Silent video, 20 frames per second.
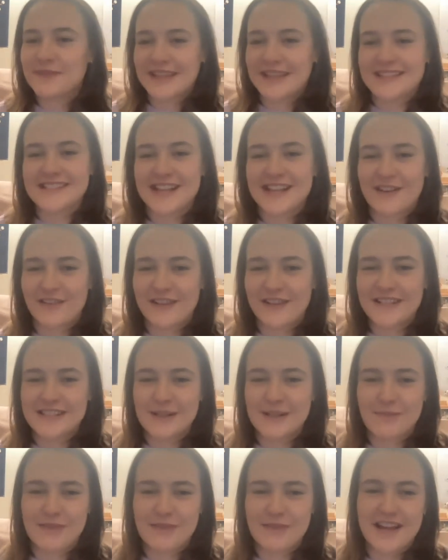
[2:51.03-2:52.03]
that's definitely
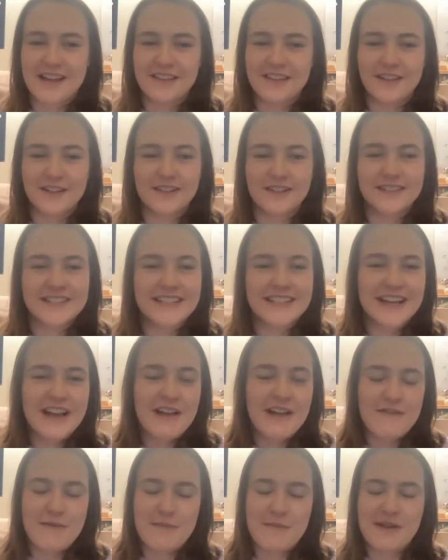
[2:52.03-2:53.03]
something i learned
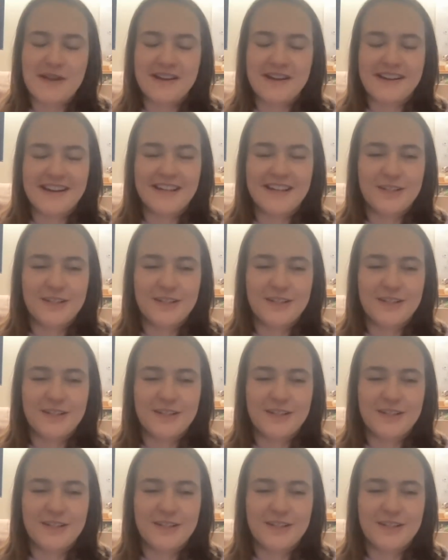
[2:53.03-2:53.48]
from you Maya,